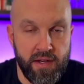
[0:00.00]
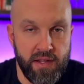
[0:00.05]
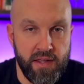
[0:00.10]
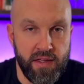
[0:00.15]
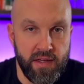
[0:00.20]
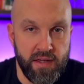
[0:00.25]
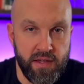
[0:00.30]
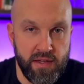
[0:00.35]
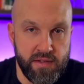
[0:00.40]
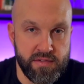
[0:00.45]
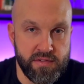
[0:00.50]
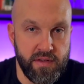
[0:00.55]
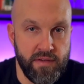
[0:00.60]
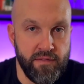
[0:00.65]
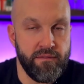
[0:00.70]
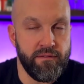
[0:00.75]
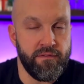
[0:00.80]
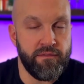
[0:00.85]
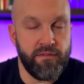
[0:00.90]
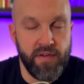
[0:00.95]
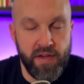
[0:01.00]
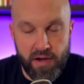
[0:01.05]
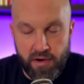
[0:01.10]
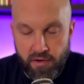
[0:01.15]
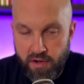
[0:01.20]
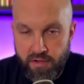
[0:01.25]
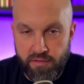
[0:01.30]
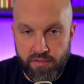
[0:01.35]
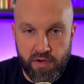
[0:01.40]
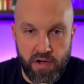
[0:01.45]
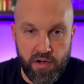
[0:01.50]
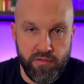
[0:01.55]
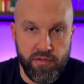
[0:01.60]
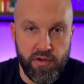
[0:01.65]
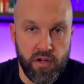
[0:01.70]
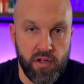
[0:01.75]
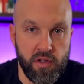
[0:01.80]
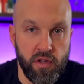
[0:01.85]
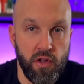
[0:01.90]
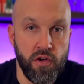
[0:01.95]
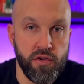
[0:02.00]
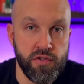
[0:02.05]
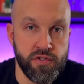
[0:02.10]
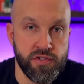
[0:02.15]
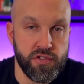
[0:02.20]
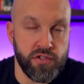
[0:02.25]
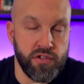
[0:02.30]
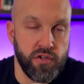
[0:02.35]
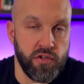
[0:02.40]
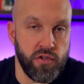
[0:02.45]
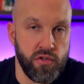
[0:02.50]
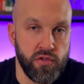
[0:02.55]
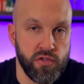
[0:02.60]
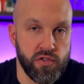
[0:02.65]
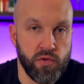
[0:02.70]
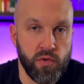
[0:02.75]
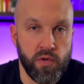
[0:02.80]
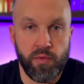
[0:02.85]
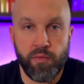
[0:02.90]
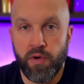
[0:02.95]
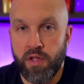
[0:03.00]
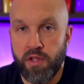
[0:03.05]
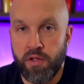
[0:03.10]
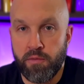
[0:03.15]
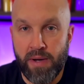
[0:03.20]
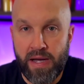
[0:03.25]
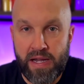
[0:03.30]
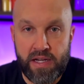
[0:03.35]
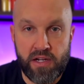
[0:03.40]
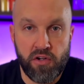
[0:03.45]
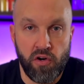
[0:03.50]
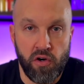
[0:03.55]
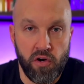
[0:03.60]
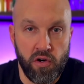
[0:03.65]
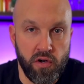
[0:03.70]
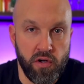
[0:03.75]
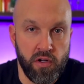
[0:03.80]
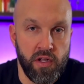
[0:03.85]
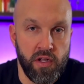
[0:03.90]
is very, very, very close to sort of what you might call